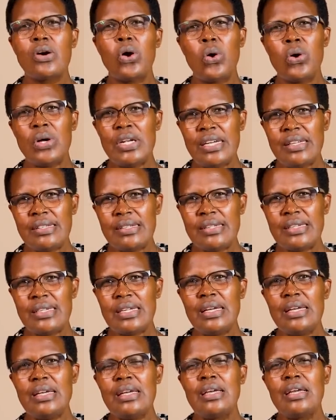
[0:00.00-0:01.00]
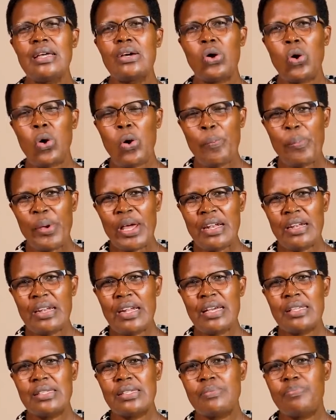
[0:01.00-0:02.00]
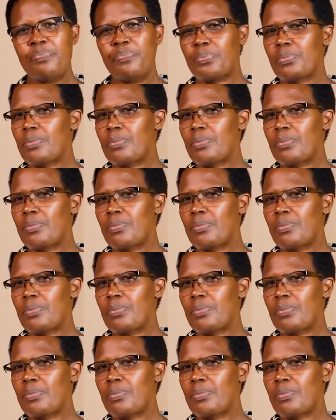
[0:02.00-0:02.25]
Honesty, openness